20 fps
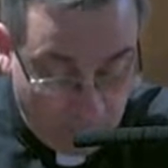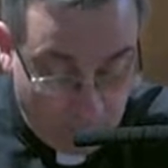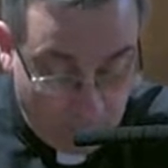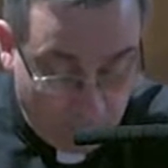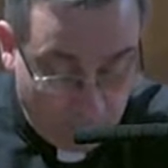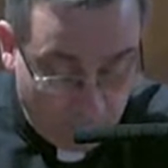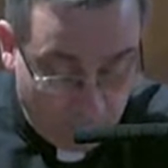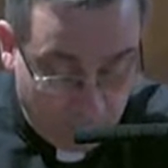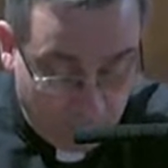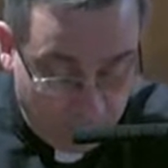
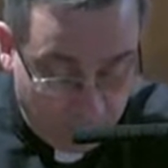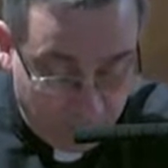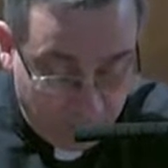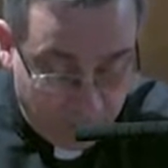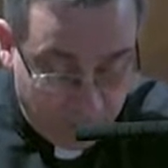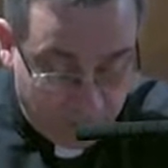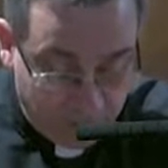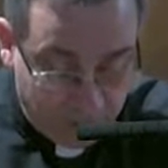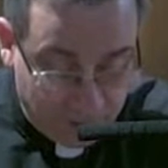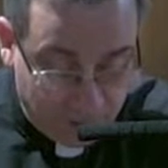During
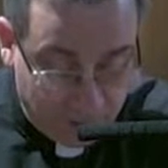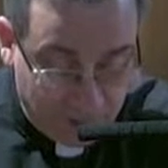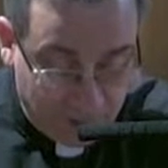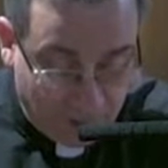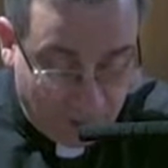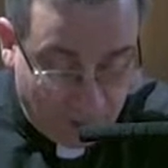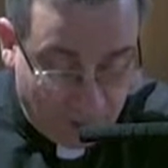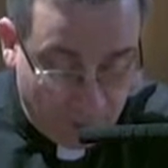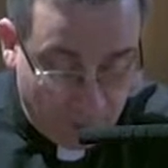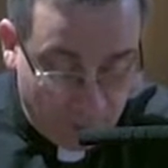Jesus'
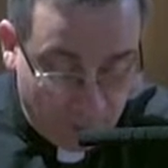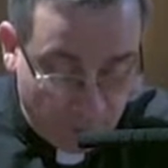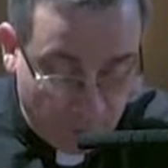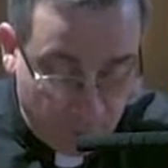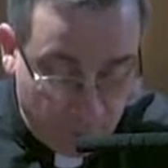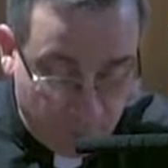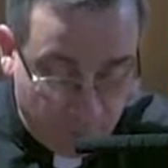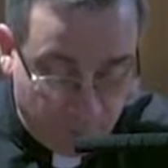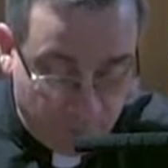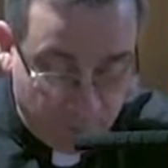time,
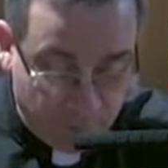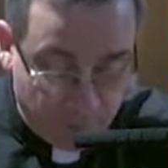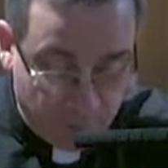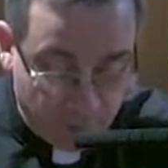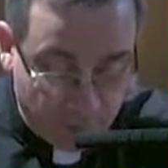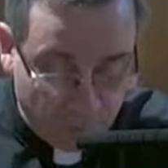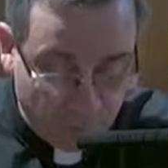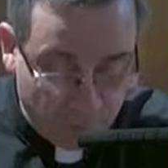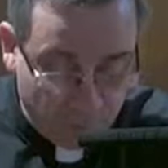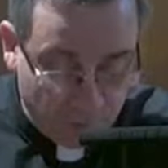
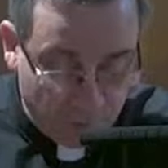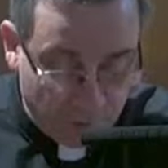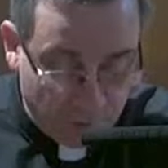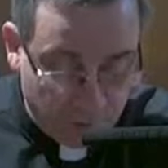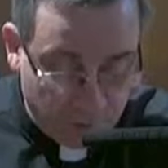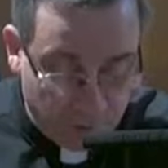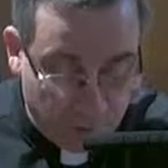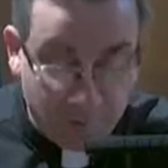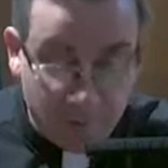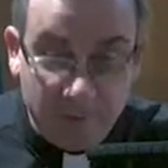crucifixion was
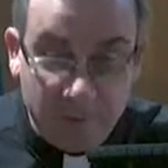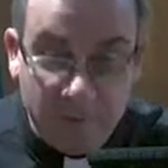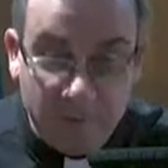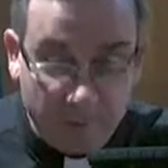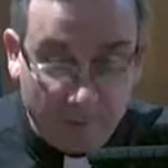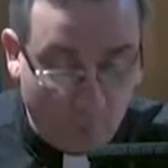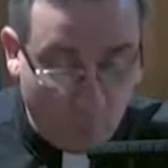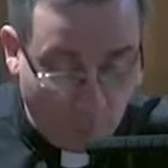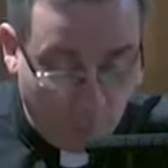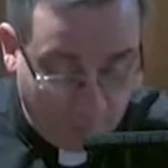done in
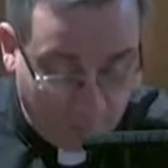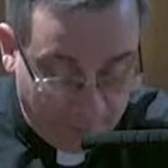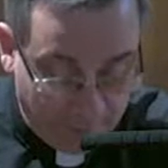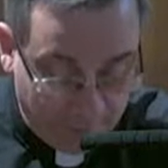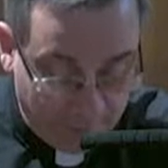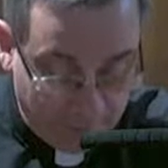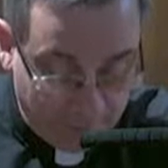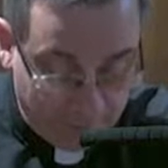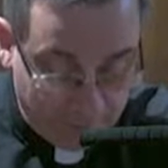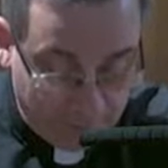different
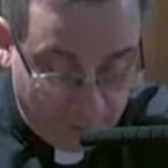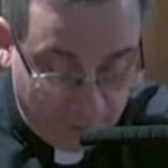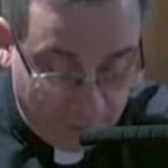ways.